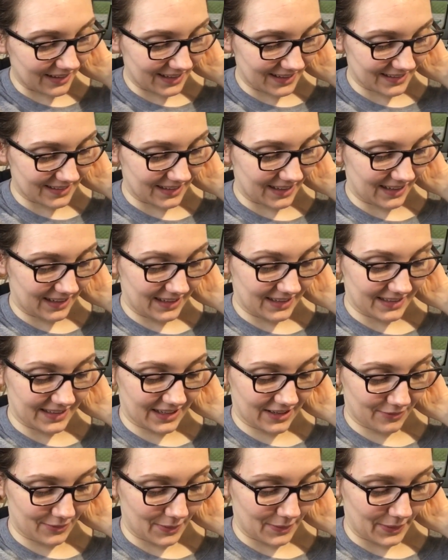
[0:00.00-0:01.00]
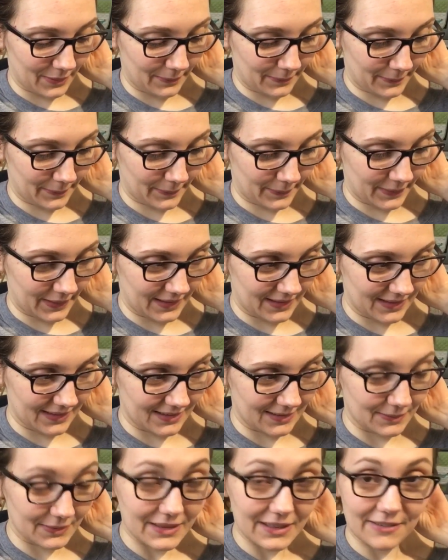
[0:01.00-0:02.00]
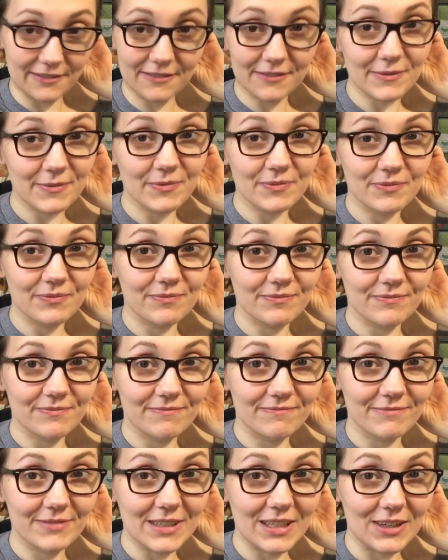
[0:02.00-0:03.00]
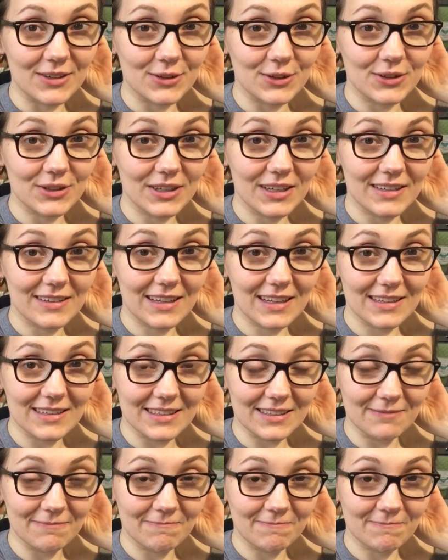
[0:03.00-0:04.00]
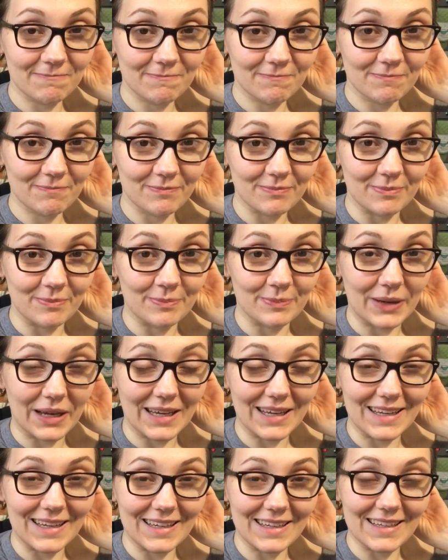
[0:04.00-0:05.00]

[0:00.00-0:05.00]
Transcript: right, I need to get off my bum and do some stuff. So I'll talk to you guys later. Bye.